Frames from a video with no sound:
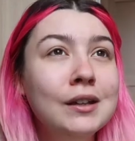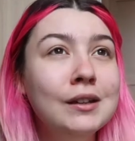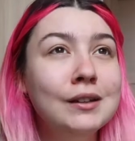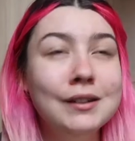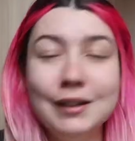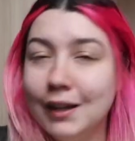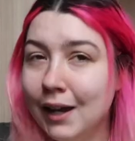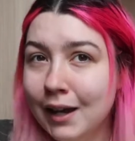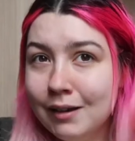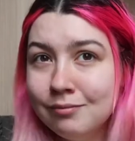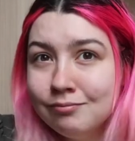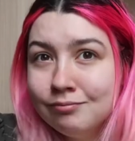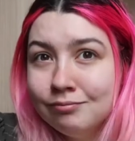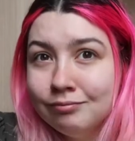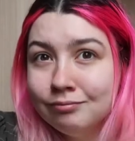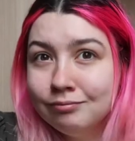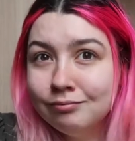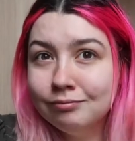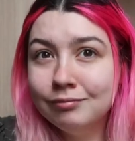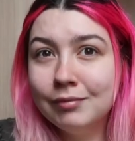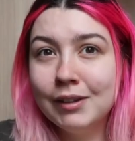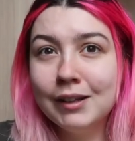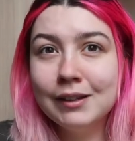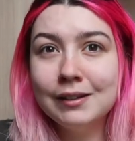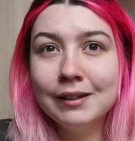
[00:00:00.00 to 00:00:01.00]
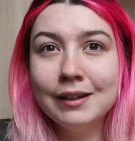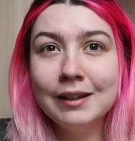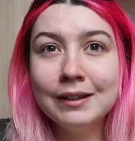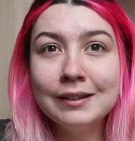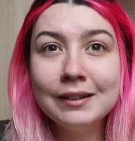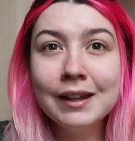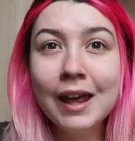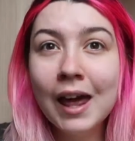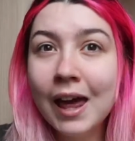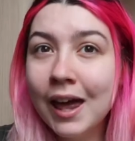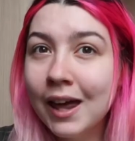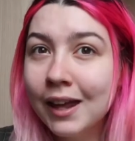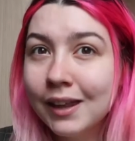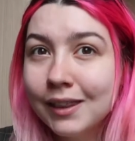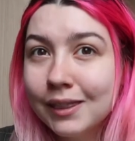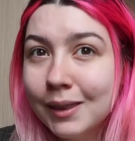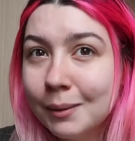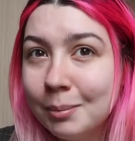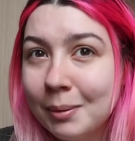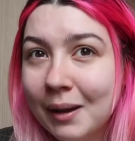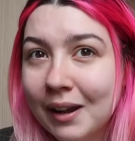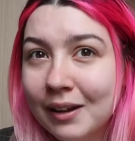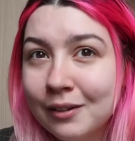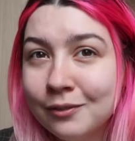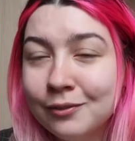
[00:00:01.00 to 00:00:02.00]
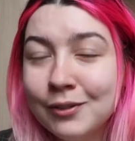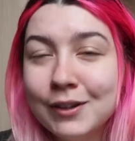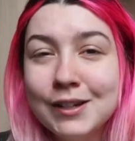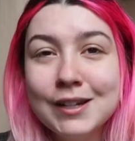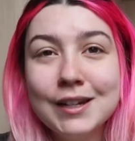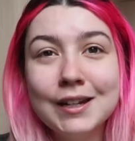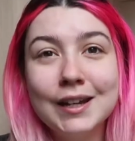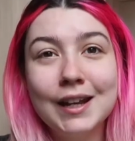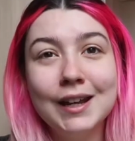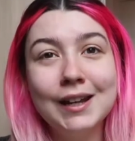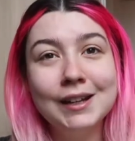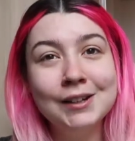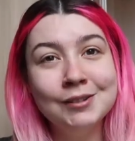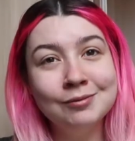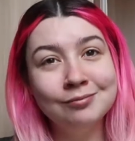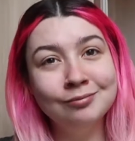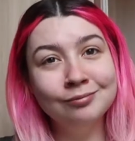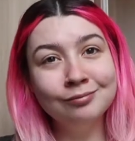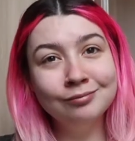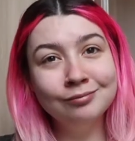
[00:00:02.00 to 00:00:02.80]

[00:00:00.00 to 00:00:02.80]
So yeah, this is the plan for today.